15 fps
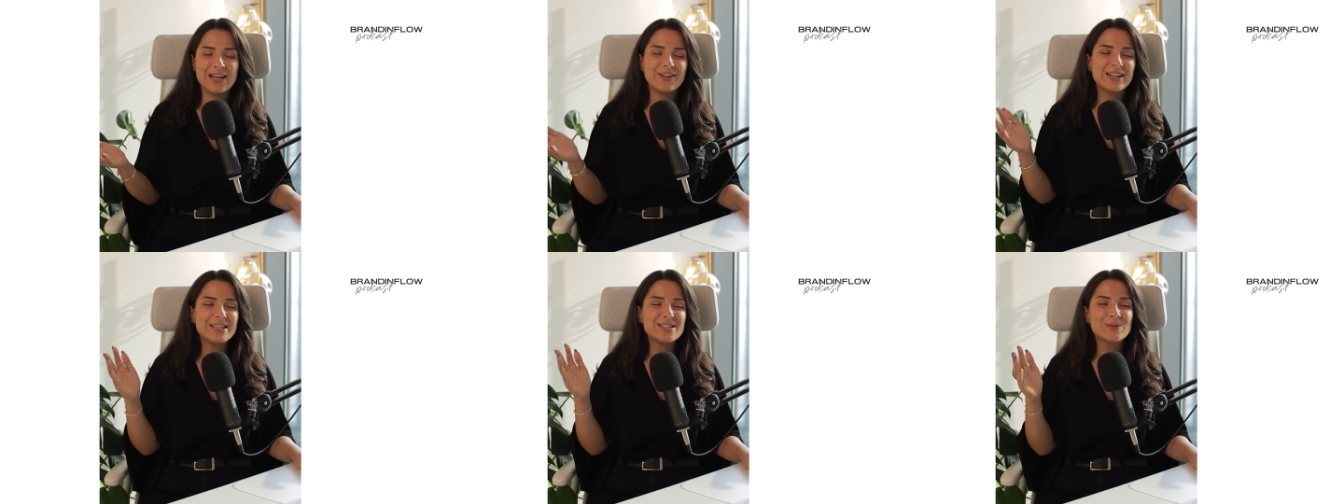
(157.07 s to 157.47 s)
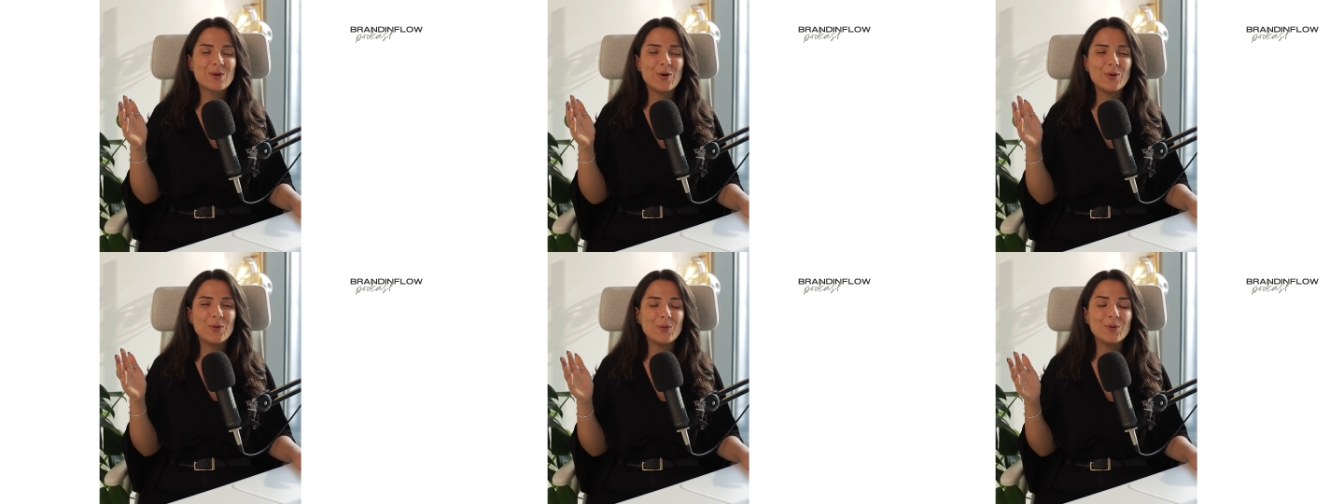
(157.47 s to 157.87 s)
Now let's
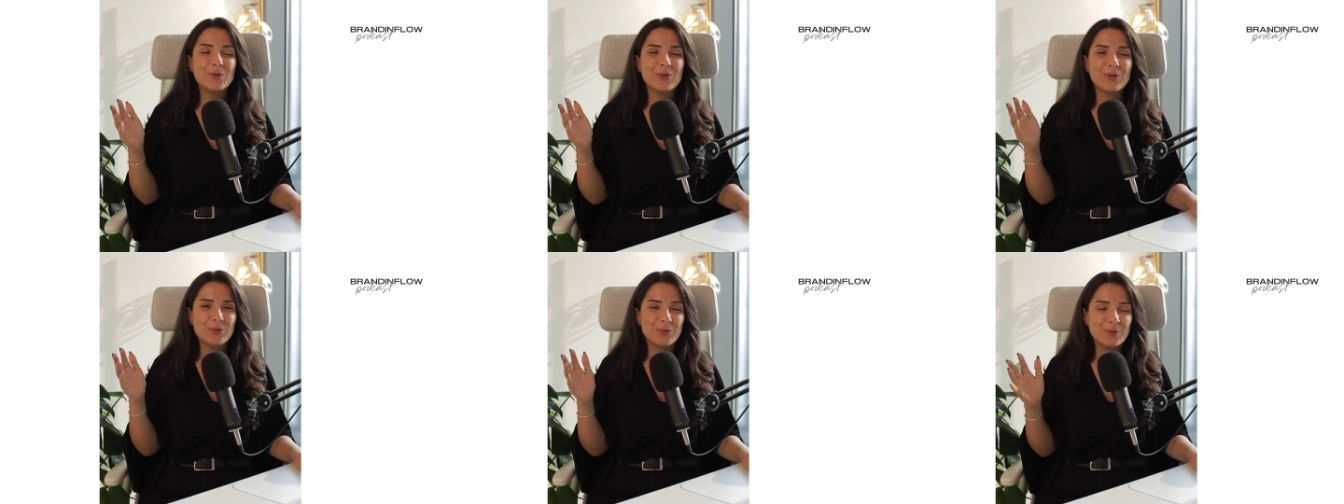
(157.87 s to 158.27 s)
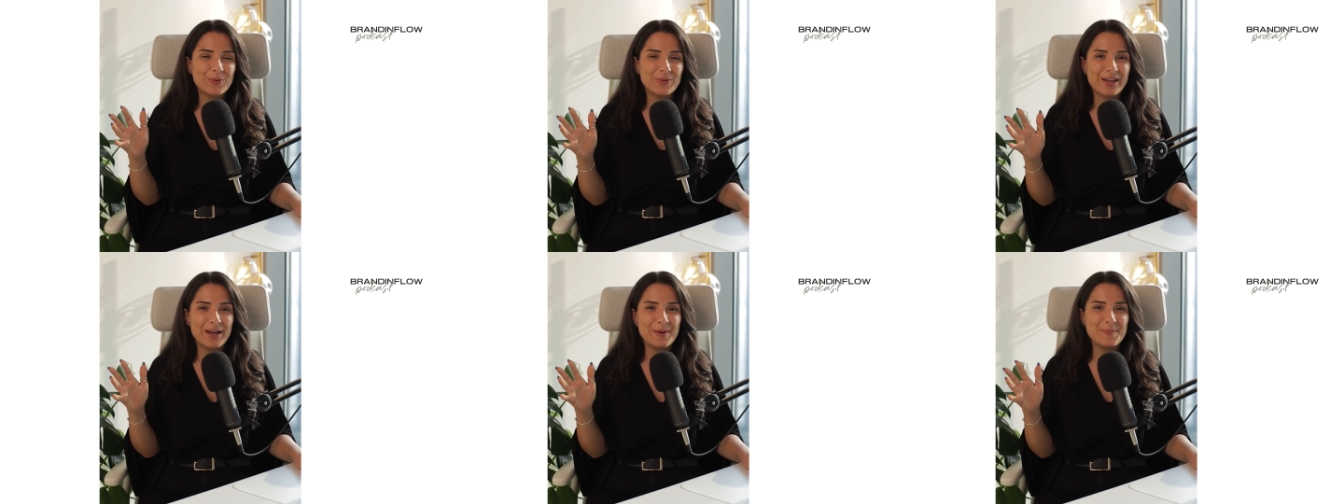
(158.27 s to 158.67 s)
go
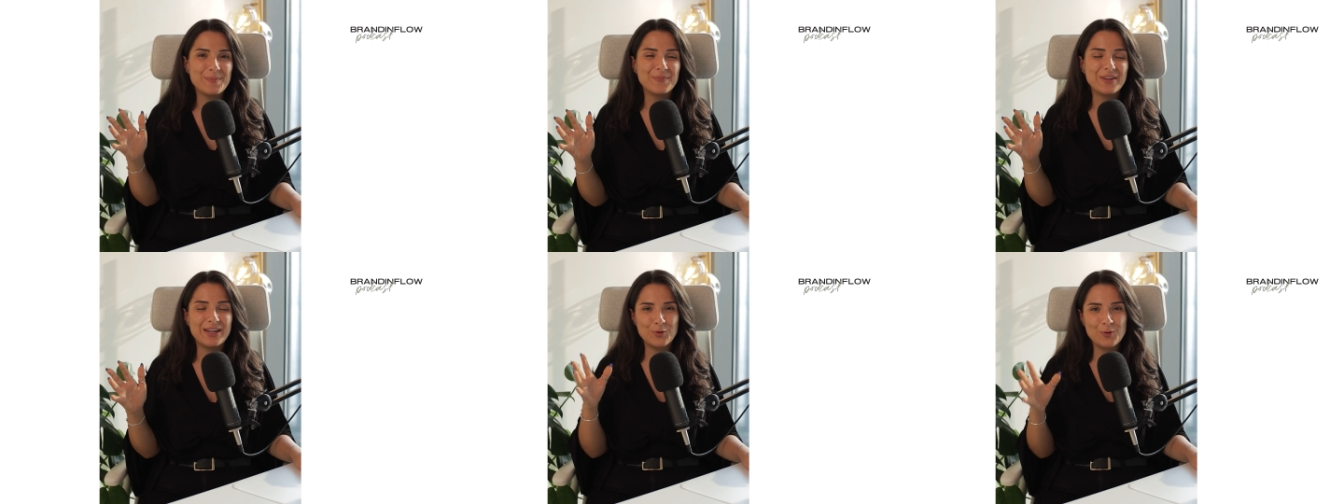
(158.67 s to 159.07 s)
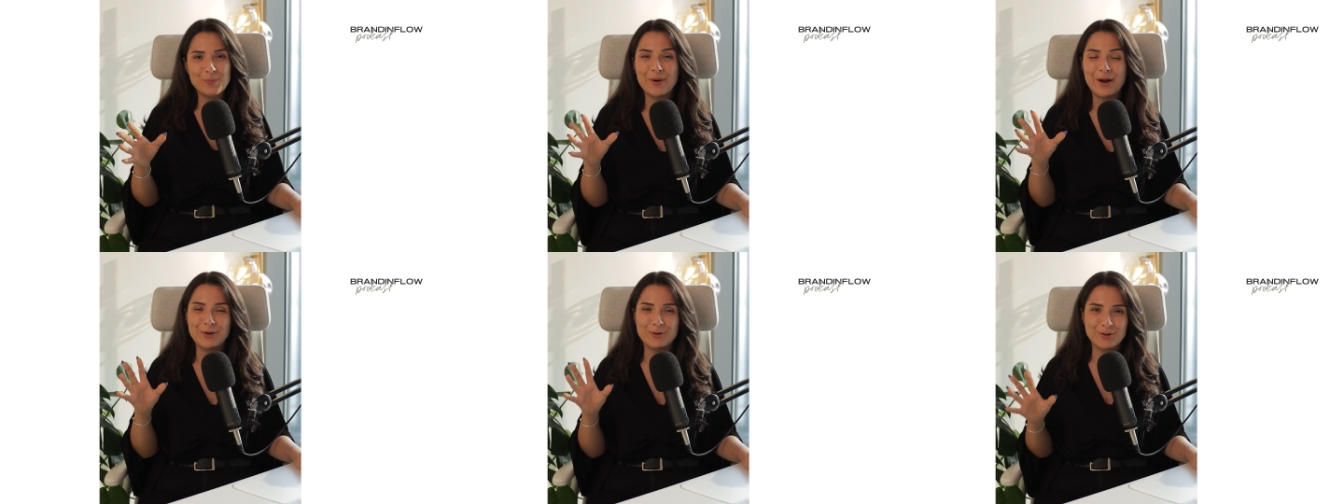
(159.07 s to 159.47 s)
through them
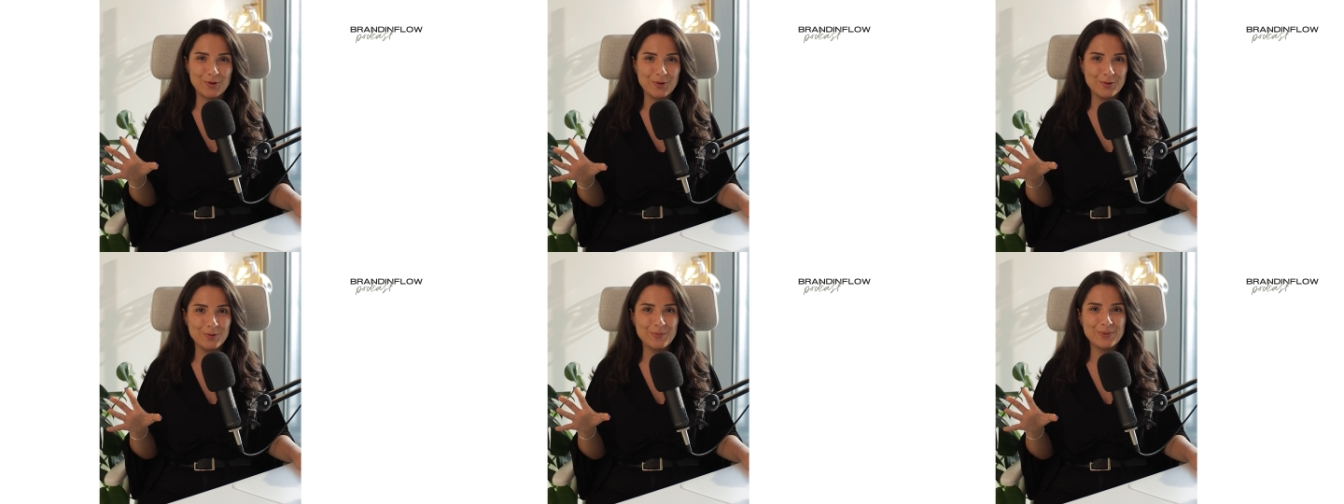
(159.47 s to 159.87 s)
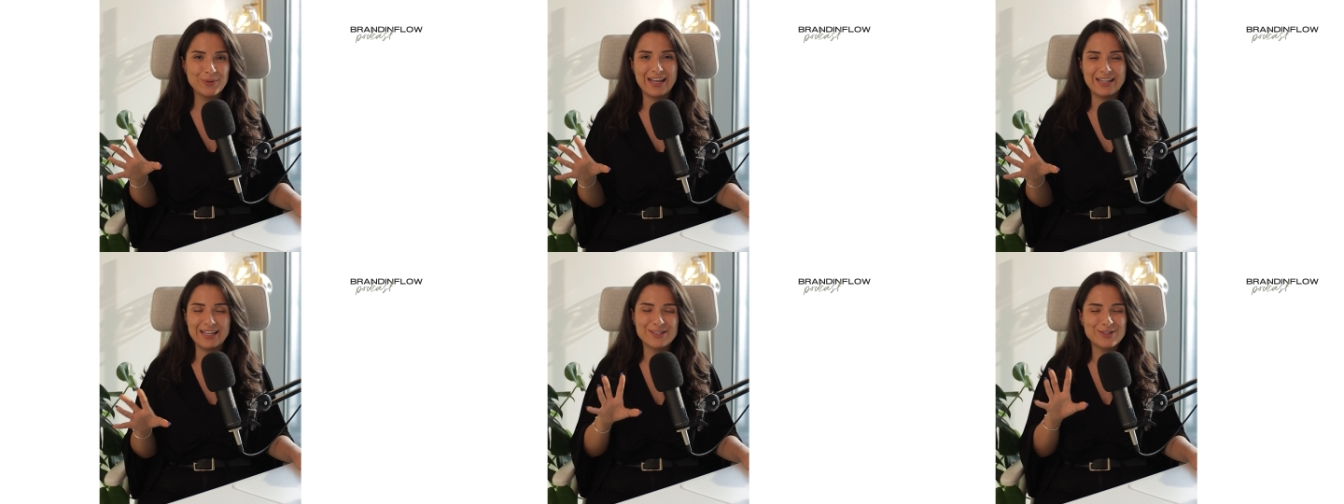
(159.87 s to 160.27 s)
group by group
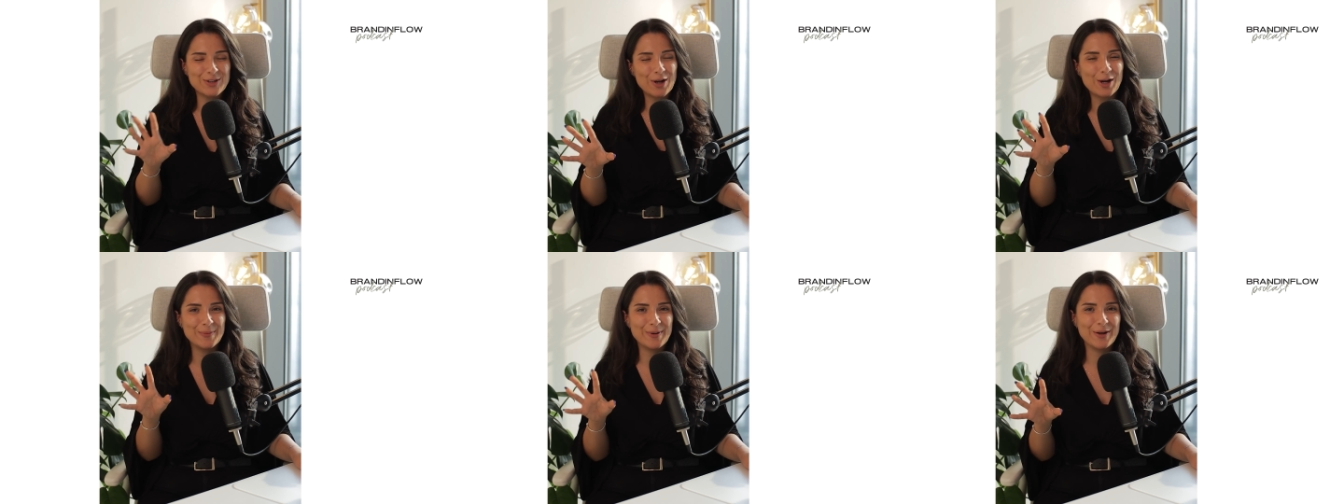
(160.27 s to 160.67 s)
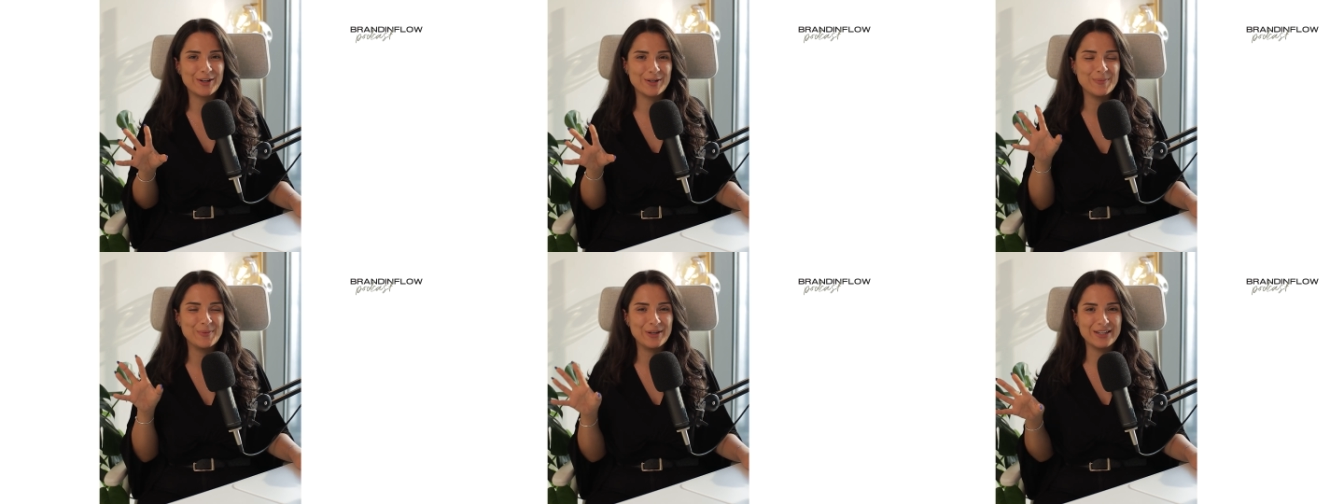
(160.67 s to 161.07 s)
and let's talk about
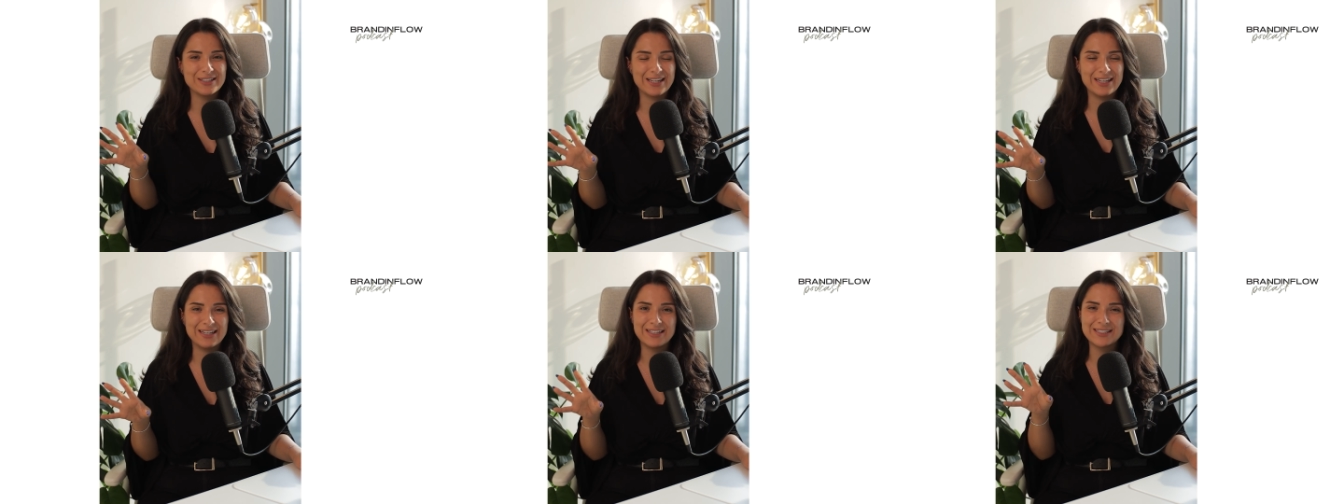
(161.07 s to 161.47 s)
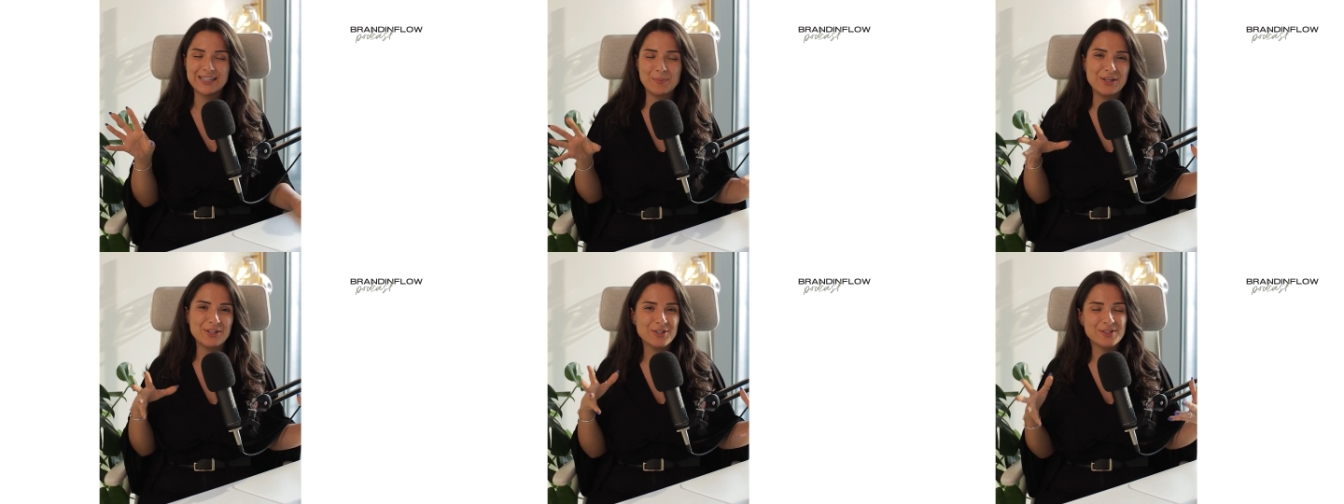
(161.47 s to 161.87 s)
it a bit and
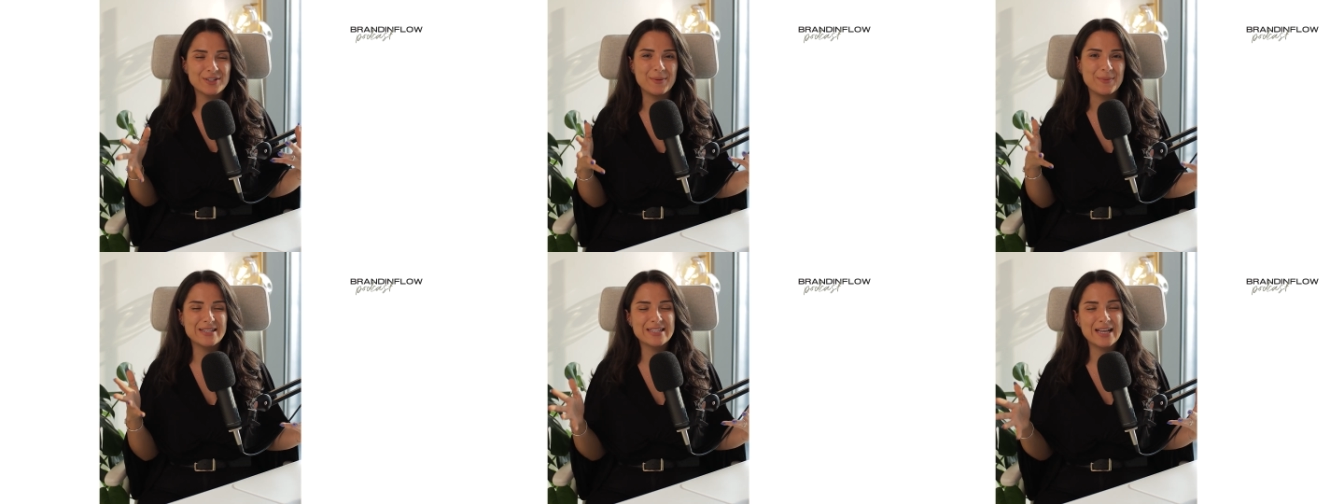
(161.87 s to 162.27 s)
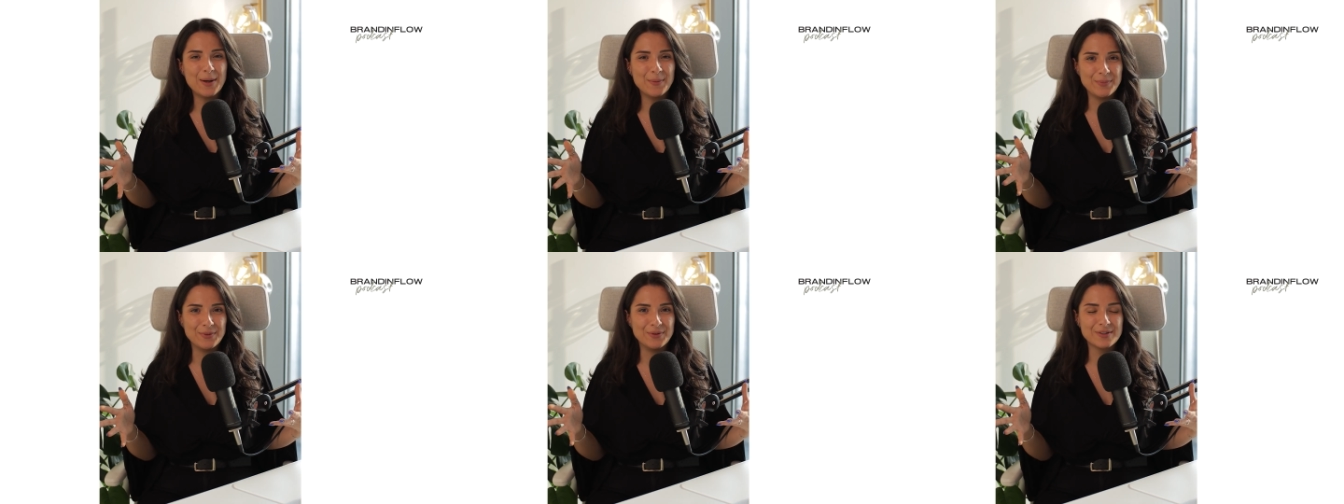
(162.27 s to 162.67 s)
mention some
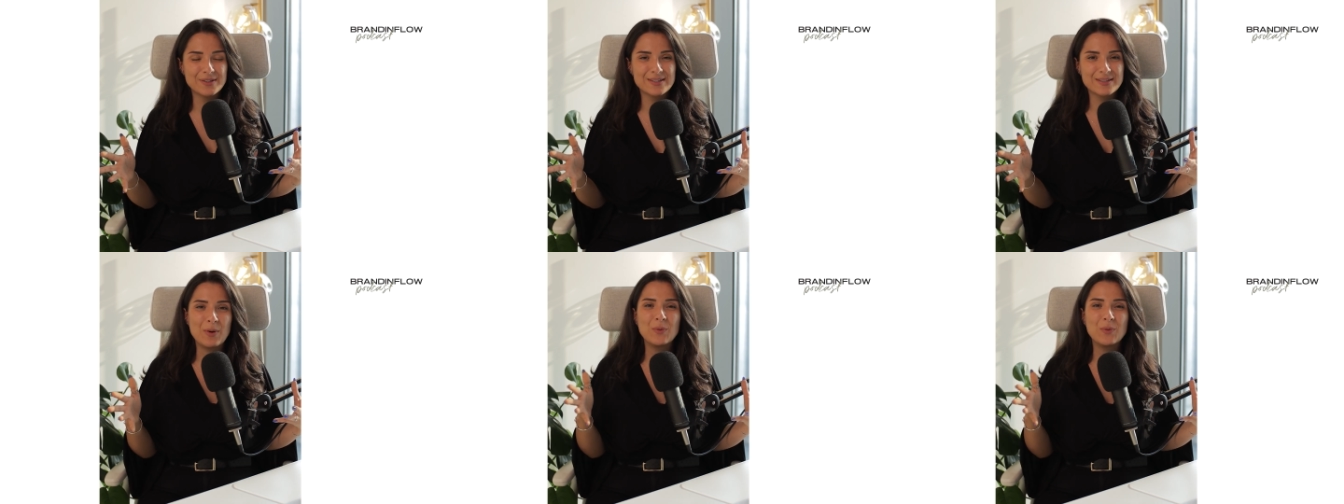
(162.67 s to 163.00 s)
examples.